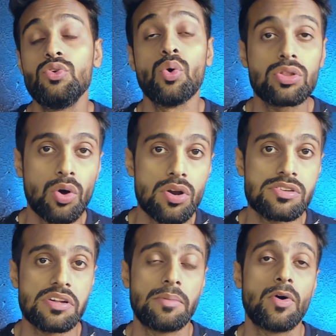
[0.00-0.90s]
your
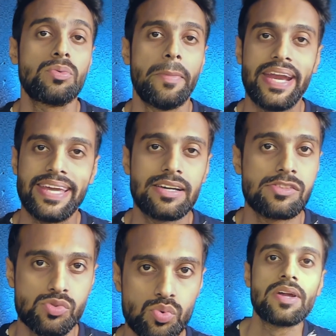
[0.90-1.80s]
thoughts about medical
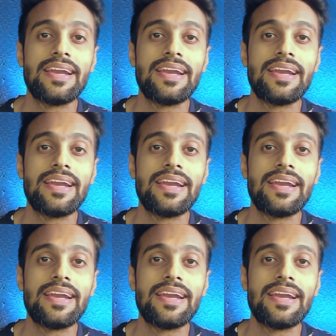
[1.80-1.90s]
school.